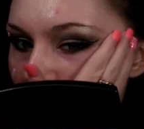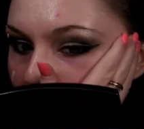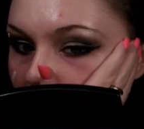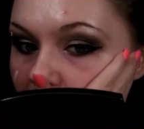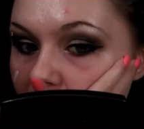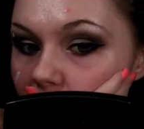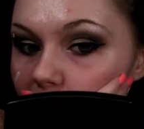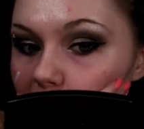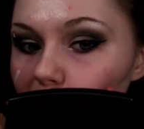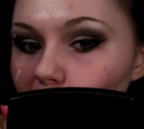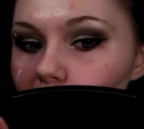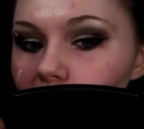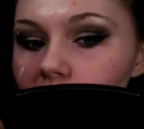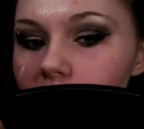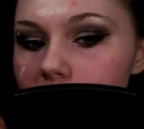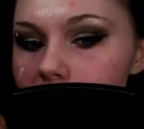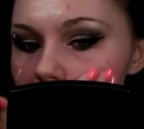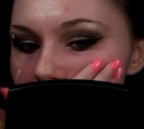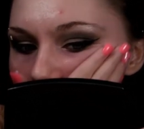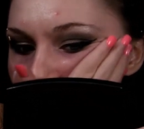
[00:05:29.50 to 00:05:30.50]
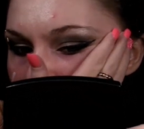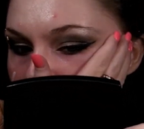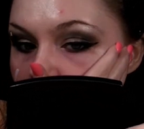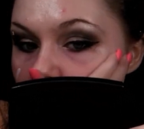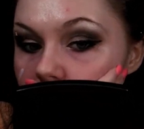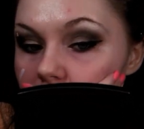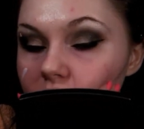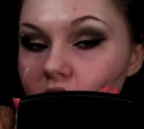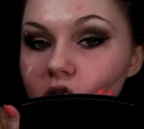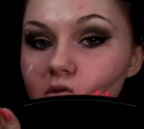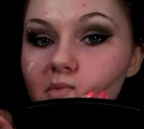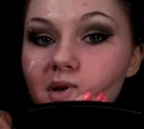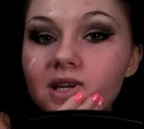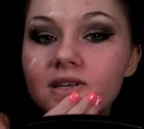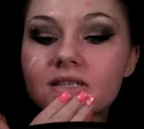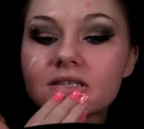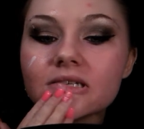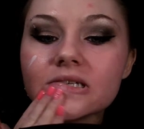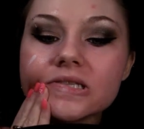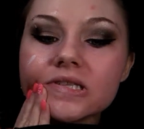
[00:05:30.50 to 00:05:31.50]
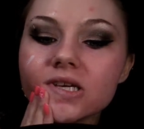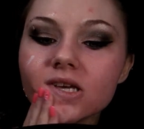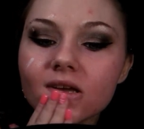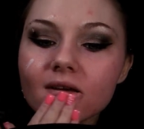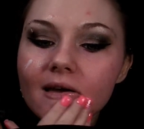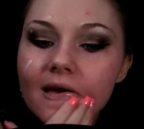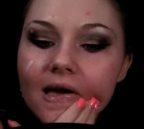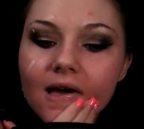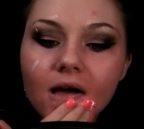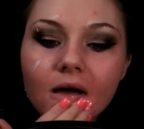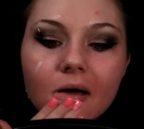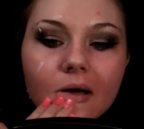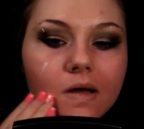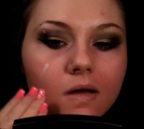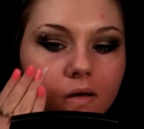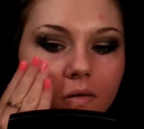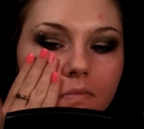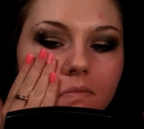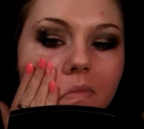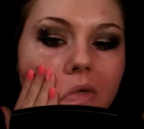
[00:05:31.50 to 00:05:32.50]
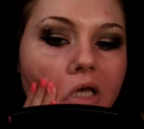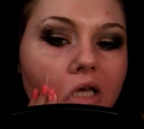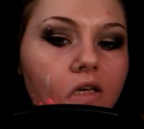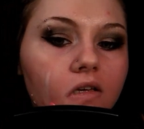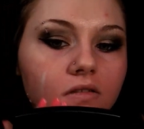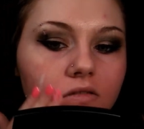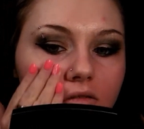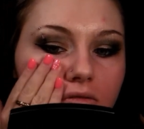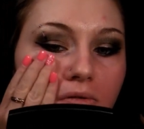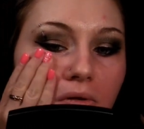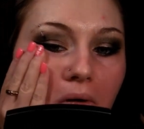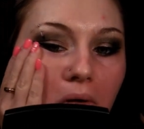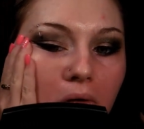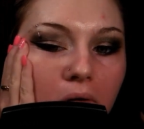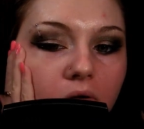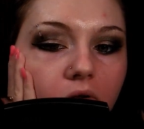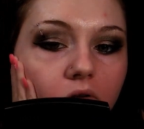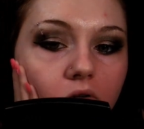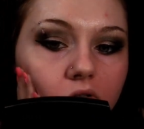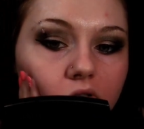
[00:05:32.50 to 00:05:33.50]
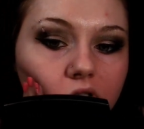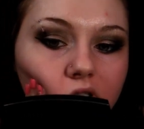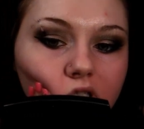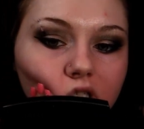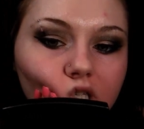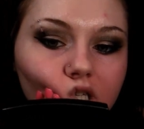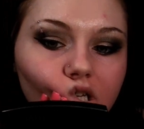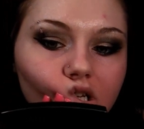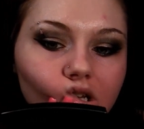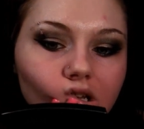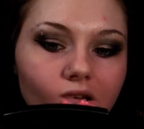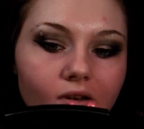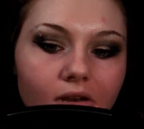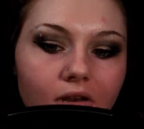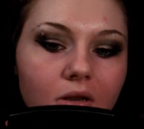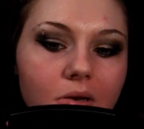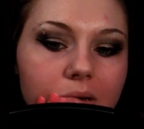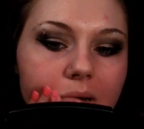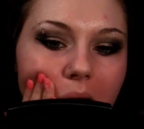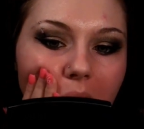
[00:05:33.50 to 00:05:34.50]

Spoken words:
And a primer just basically makes your skin